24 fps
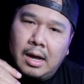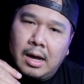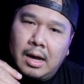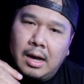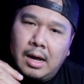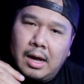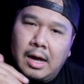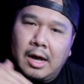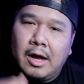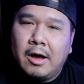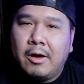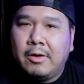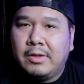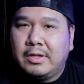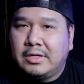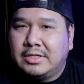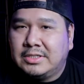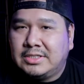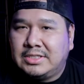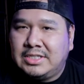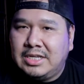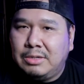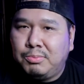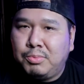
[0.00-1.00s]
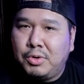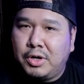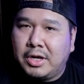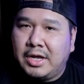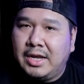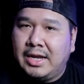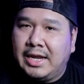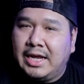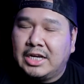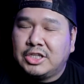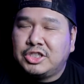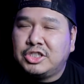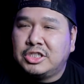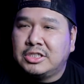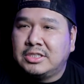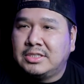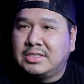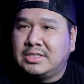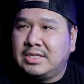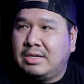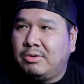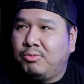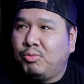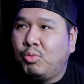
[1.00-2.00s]
how there's deeper
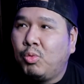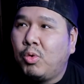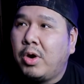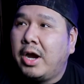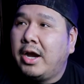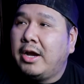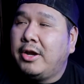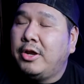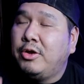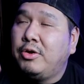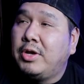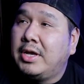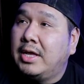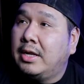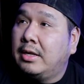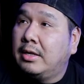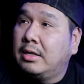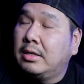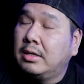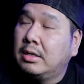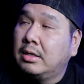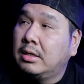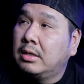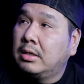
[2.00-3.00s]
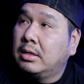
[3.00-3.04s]
connections and where you can,